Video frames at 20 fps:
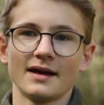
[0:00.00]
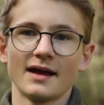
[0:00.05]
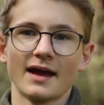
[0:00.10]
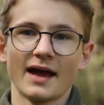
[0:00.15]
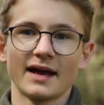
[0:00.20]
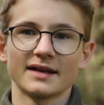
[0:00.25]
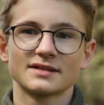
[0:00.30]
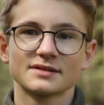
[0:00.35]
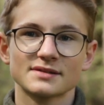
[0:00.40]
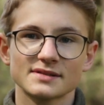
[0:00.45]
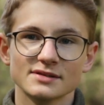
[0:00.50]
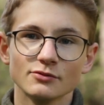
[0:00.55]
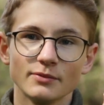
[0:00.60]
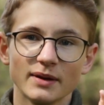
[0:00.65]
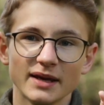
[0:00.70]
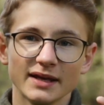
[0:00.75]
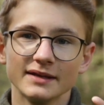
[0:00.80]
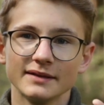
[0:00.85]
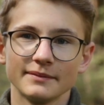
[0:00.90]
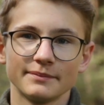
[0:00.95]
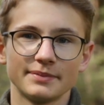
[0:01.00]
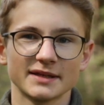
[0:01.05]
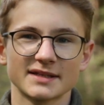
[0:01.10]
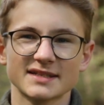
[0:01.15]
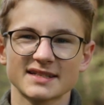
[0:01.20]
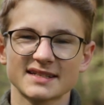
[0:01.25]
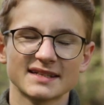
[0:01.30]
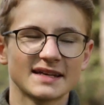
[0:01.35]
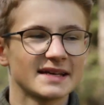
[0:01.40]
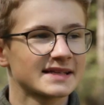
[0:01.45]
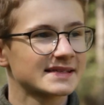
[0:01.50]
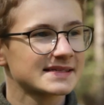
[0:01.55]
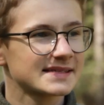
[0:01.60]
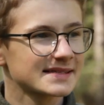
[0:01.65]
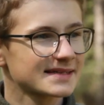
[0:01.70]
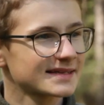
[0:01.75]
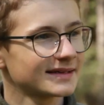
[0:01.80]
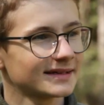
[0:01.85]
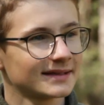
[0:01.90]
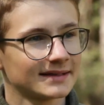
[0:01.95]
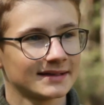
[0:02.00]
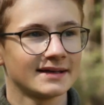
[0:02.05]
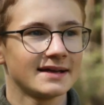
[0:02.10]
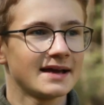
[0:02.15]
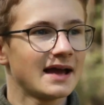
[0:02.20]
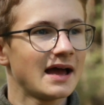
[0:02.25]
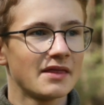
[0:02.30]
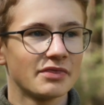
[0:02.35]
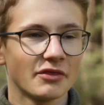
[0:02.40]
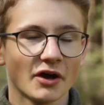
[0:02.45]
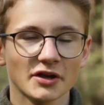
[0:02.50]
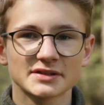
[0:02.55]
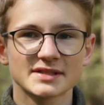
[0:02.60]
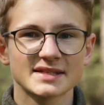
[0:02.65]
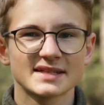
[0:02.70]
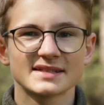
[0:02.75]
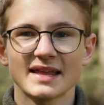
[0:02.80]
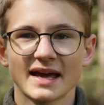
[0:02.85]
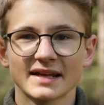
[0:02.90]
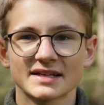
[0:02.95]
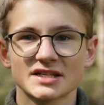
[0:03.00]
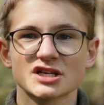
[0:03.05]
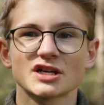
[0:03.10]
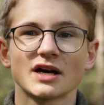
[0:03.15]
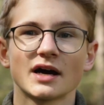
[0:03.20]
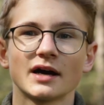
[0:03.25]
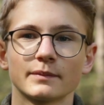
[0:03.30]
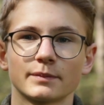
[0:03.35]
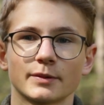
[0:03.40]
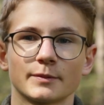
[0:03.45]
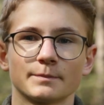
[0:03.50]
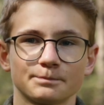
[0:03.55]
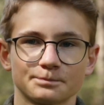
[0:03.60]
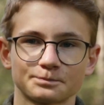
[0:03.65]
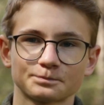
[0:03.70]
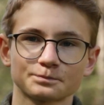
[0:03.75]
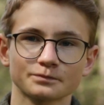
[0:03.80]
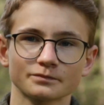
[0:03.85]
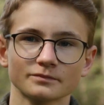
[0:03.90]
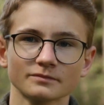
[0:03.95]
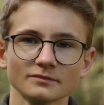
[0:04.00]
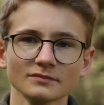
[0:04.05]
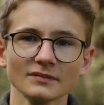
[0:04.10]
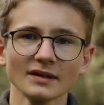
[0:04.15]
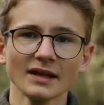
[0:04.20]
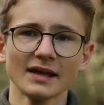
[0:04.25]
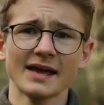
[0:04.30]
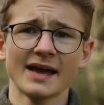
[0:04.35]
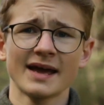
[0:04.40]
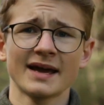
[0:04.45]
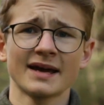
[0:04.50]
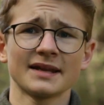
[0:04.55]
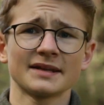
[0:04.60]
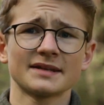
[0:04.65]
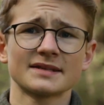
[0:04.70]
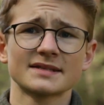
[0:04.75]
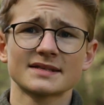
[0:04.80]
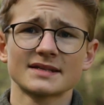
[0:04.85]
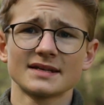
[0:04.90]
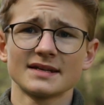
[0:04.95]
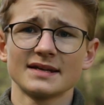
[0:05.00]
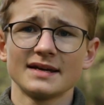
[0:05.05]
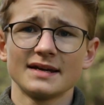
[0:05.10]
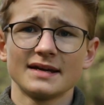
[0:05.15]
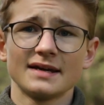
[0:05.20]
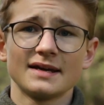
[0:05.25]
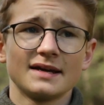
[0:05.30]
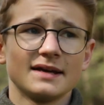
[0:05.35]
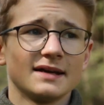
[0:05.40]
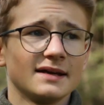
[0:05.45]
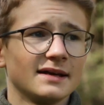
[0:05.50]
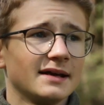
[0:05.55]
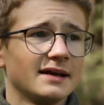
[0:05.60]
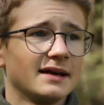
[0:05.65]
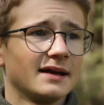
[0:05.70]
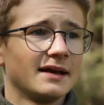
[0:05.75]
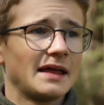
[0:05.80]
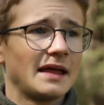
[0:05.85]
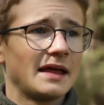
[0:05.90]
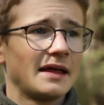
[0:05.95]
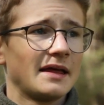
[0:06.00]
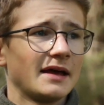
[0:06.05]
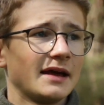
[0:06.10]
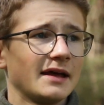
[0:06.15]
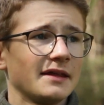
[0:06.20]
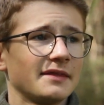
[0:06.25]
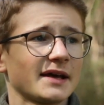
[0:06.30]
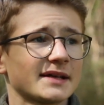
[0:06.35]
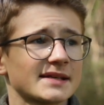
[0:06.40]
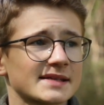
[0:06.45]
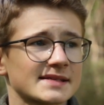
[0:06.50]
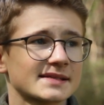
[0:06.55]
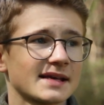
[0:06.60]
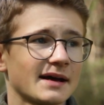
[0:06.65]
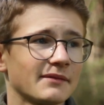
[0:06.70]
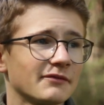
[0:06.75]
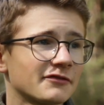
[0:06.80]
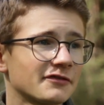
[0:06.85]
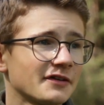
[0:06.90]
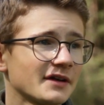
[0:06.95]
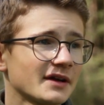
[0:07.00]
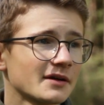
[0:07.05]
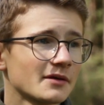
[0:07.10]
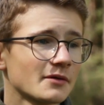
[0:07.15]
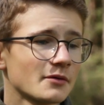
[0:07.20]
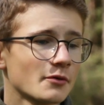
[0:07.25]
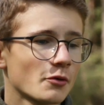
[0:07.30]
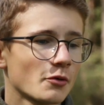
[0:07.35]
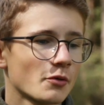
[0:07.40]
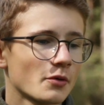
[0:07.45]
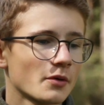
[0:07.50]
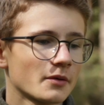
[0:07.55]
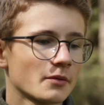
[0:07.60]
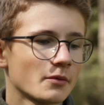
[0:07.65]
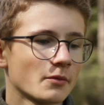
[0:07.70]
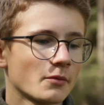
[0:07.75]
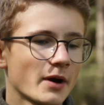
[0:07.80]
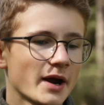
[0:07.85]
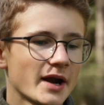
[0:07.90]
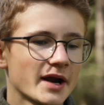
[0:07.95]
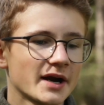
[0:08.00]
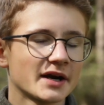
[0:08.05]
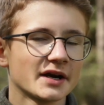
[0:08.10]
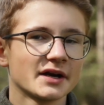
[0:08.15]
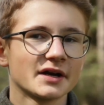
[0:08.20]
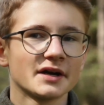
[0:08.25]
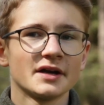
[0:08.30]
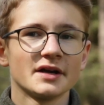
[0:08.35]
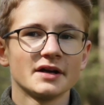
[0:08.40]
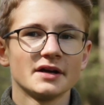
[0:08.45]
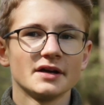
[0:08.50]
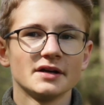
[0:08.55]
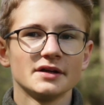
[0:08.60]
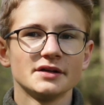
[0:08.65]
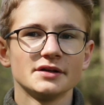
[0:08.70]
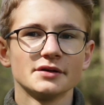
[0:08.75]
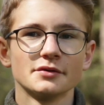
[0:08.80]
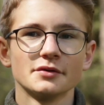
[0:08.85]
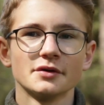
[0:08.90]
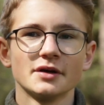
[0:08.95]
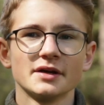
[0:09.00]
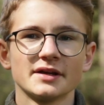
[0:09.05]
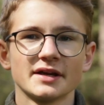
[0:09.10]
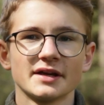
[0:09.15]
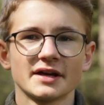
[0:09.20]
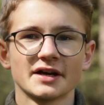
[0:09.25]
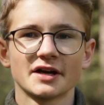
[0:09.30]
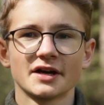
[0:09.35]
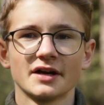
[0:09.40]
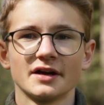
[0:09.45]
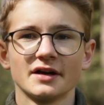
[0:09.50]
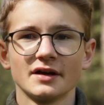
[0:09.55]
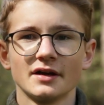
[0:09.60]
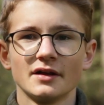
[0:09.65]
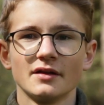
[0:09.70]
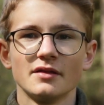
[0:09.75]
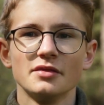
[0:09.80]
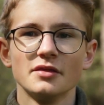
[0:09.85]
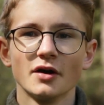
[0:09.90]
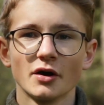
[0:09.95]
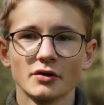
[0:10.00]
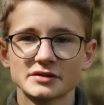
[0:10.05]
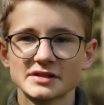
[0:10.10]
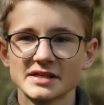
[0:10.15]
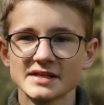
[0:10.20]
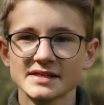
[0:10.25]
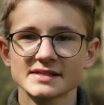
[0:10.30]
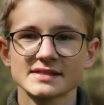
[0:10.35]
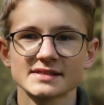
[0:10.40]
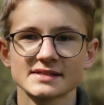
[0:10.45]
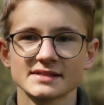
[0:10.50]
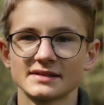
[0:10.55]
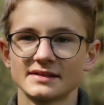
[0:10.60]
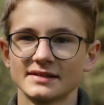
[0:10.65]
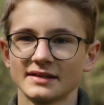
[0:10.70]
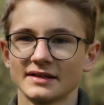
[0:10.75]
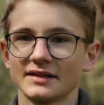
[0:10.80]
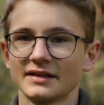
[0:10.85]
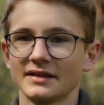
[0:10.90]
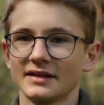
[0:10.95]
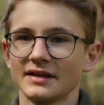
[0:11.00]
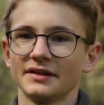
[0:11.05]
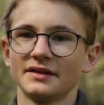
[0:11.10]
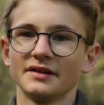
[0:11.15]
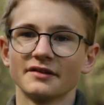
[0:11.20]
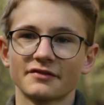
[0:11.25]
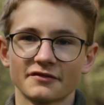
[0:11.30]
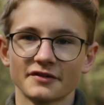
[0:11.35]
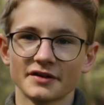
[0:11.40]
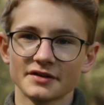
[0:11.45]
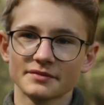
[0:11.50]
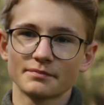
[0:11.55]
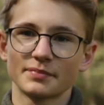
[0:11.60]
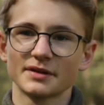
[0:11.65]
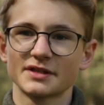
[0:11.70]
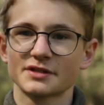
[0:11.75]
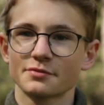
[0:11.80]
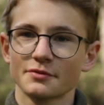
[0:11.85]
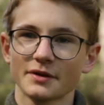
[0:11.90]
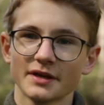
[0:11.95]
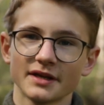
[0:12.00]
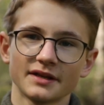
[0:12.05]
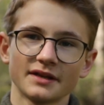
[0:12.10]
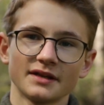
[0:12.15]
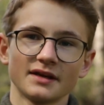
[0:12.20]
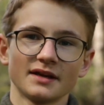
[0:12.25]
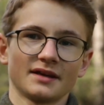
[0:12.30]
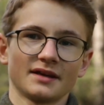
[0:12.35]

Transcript: and you zoom in a bit, it's not that sharp. And that is something where you notice the difference between